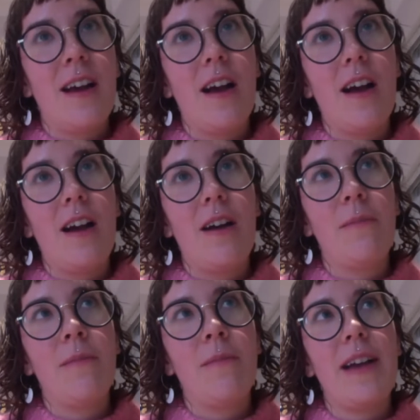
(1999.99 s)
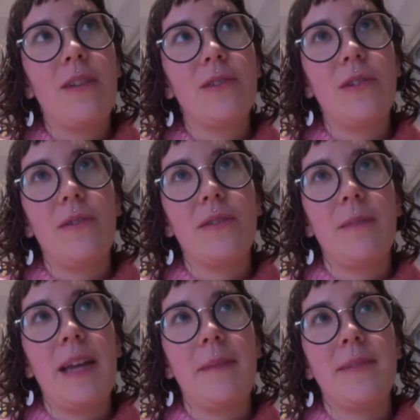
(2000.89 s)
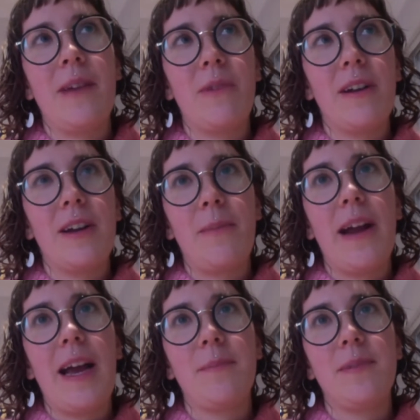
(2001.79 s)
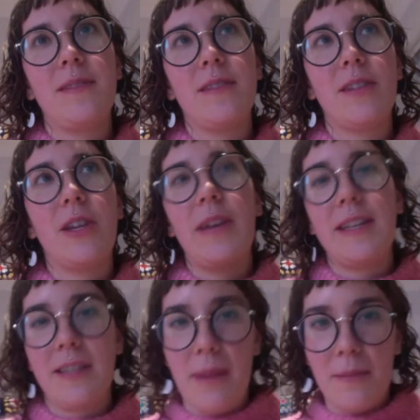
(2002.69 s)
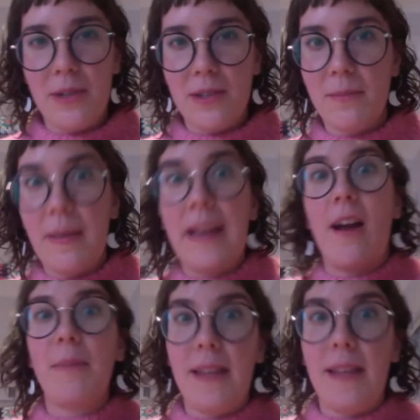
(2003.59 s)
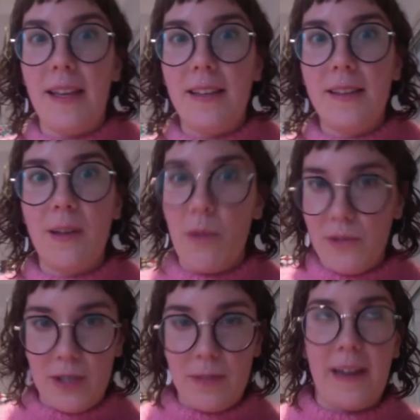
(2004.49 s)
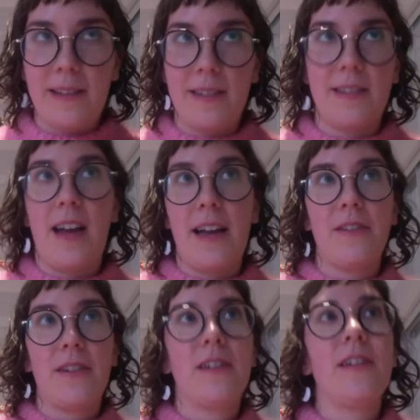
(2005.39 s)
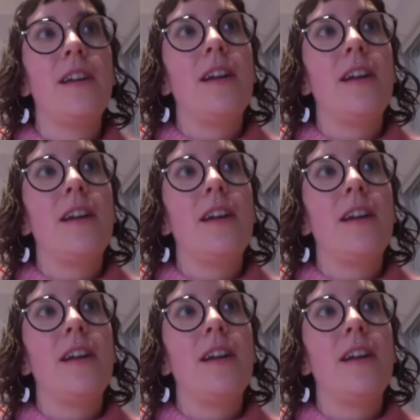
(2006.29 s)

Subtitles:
I also know sometimes at work, perhaps QA team members may not be the most respected either.